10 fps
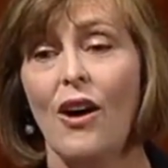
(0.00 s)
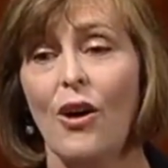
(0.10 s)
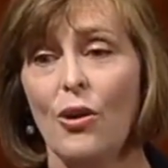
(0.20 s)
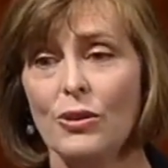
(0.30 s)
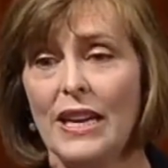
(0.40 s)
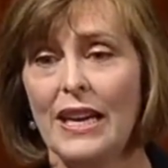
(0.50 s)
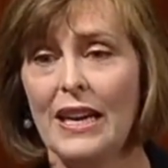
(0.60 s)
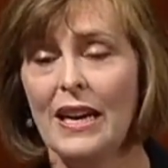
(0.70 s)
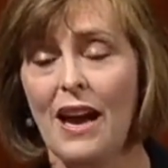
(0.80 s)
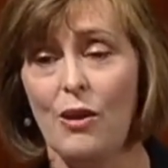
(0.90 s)

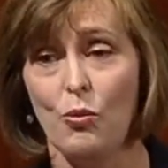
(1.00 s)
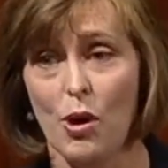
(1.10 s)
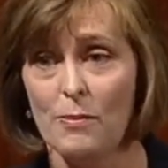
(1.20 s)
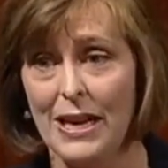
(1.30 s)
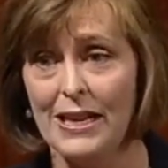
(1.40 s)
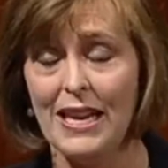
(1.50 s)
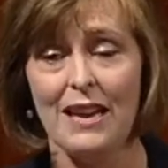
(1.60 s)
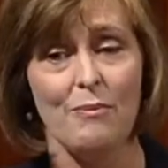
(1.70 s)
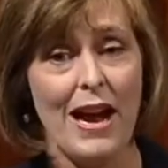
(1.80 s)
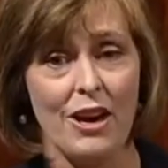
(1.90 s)
holding a woman
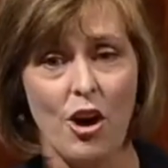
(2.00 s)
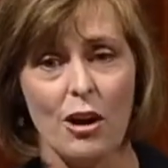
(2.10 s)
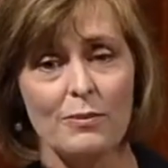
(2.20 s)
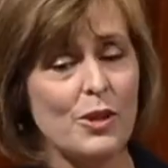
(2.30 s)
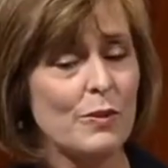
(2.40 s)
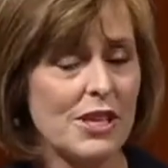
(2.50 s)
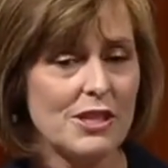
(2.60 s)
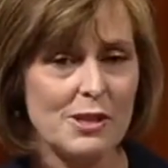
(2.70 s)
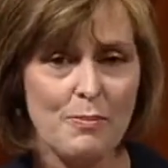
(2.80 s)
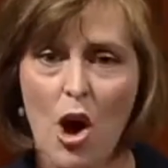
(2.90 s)
in my arms who was a
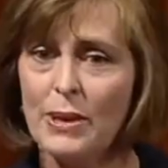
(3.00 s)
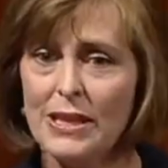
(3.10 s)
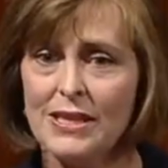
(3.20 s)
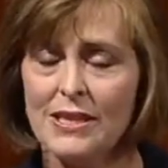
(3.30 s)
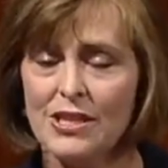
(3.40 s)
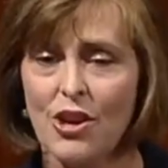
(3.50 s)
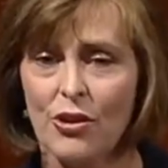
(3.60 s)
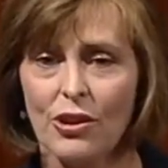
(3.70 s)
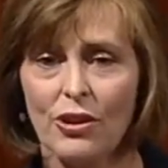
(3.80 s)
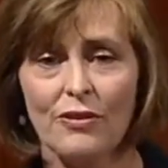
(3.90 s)
small business
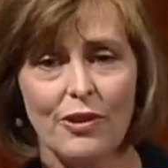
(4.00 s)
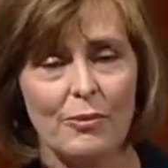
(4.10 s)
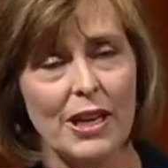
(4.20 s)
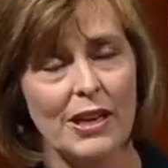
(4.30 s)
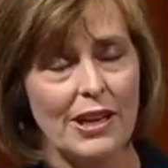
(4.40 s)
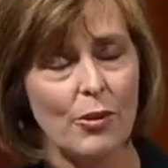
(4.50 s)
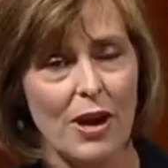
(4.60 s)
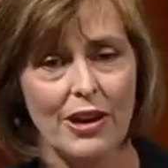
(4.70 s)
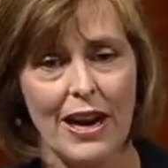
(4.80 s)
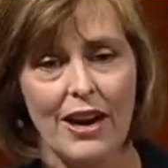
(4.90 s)
owner from the Clearwater
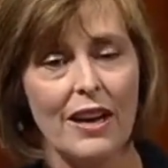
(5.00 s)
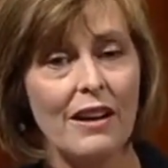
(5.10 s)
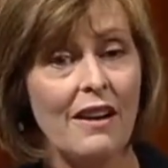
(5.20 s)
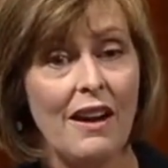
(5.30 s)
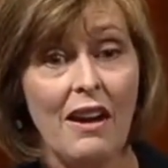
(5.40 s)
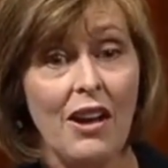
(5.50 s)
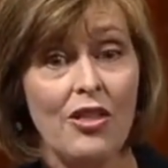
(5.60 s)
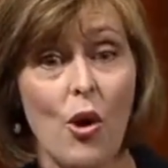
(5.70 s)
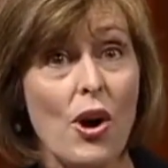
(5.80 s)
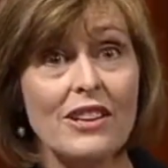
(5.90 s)
area. The
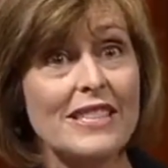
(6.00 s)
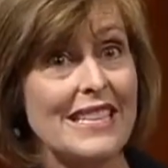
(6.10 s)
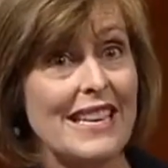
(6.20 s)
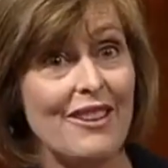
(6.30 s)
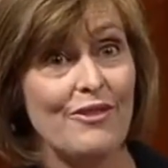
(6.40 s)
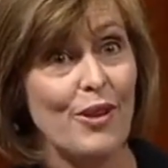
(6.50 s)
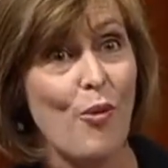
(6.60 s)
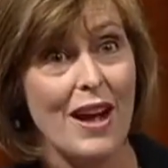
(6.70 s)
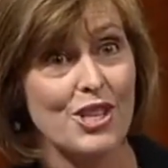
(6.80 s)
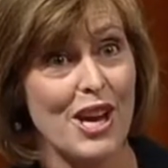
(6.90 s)
oil didn't even
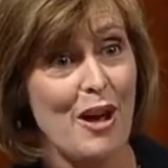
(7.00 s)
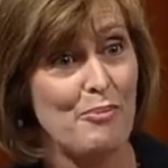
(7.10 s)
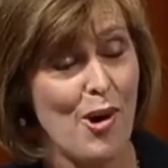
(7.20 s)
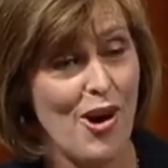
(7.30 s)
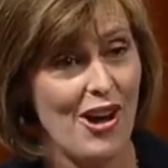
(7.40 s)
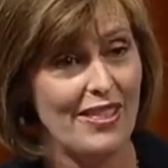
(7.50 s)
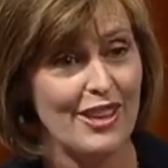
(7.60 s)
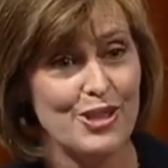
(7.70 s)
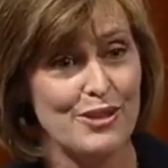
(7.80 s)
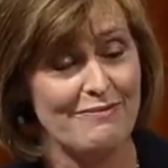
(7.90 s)
wash up on
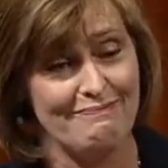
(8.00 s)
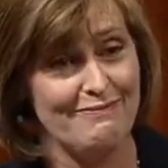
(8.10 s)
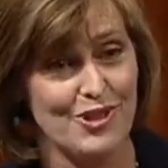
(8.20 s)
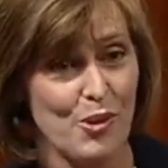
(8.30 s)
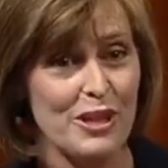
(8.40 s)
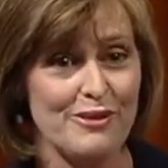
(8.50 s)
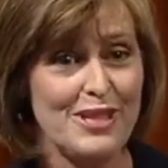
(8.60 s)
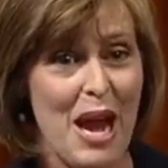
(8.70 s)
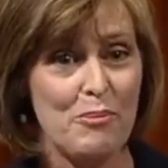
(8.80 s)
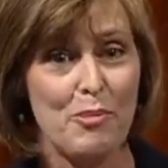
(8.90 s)
the shores of
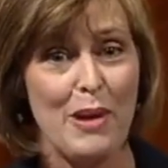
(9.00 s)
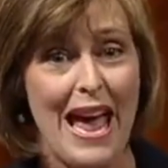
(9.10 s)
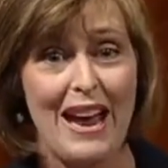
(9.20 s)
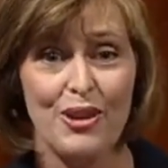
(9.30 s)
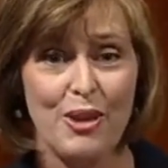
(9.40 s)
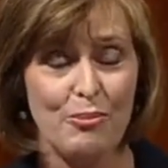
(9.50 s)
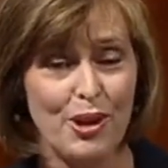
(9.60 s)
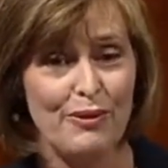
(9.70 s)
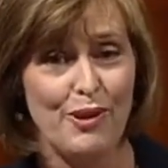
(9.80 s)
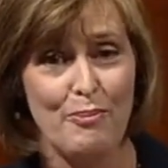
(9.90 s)
Tampa Bay or the
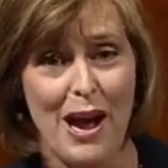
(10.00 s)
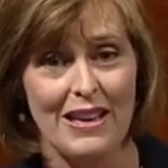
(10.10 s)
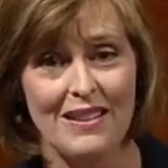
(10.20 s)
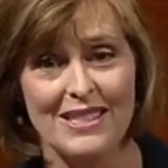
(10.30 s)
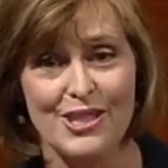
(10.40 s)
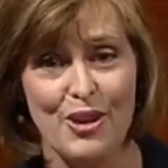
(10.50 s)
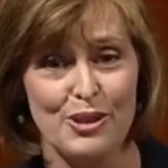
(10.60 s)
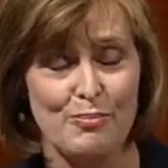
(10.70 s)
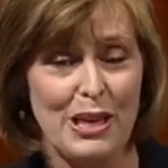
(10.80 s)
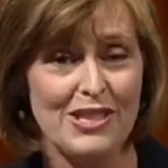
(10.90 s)
beautiful Pinellas
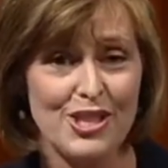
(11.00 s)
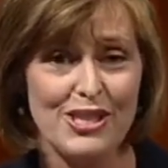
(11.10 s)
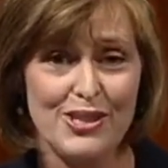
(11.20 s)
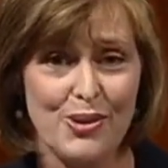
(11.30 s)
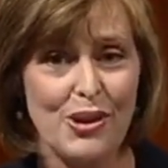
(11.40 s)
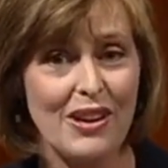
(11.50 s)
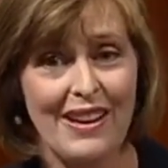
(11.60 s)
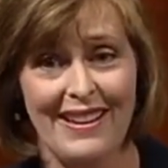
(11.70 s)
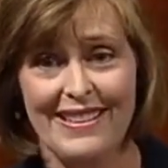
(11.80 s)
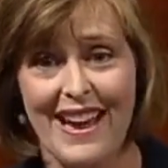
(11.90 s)
Coast beaches or
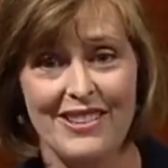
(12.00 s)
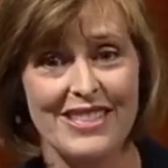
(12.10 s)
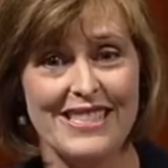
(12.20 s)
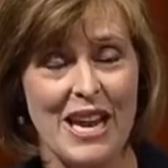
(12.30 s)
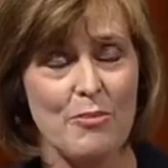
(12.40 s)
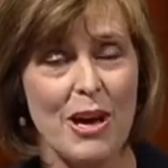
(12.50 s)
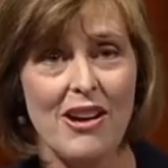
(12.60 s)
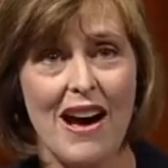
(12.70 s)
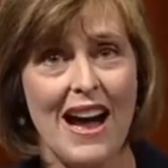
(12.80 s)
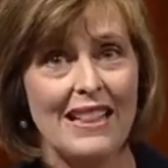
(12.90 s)
down to
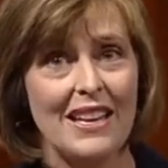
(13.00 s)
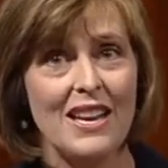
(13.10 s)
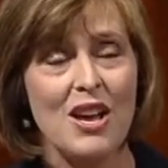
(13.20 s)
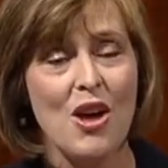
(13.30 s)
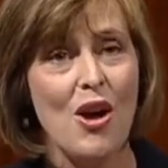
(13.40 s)
Sanibel Island,